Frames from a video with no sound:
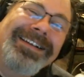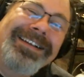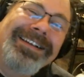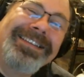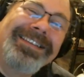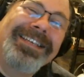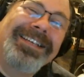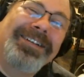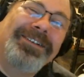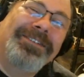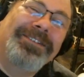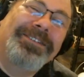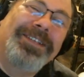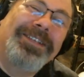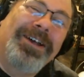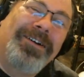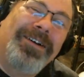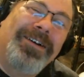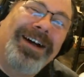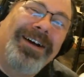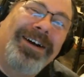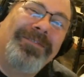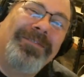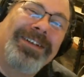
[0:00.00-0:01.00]
They don't know
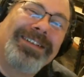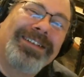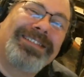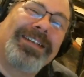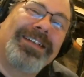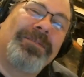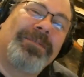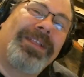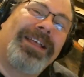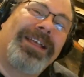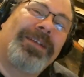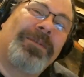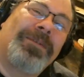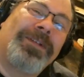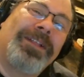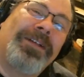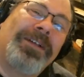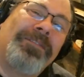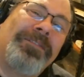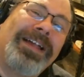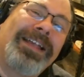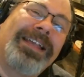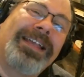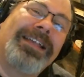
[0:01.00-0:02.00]
how much I'm like. Well,
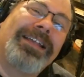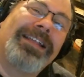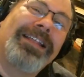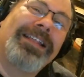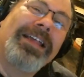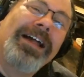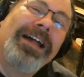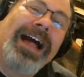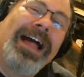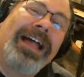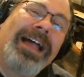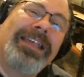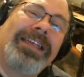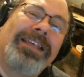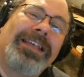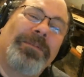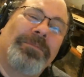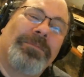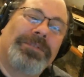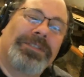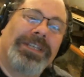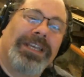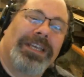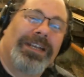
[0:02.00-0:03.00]
if I get
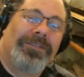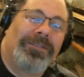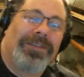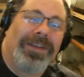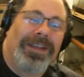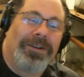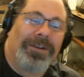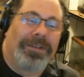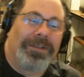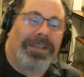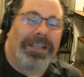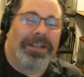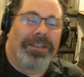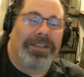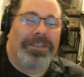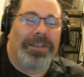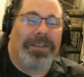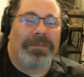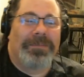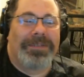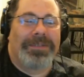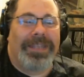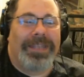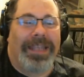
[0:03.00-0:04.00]
upset if I don't get a
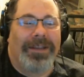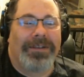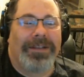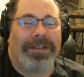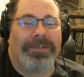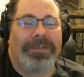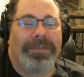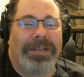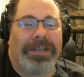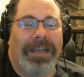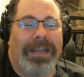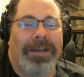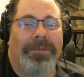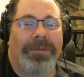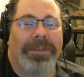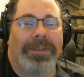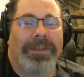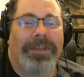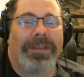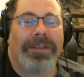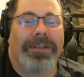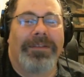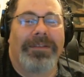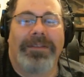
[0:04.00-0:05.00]
thumbs down every now and
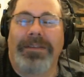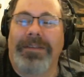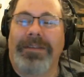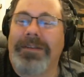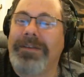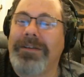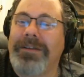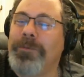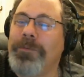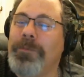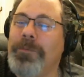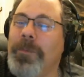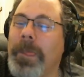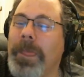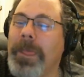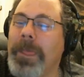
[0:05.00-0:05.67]
then. You know.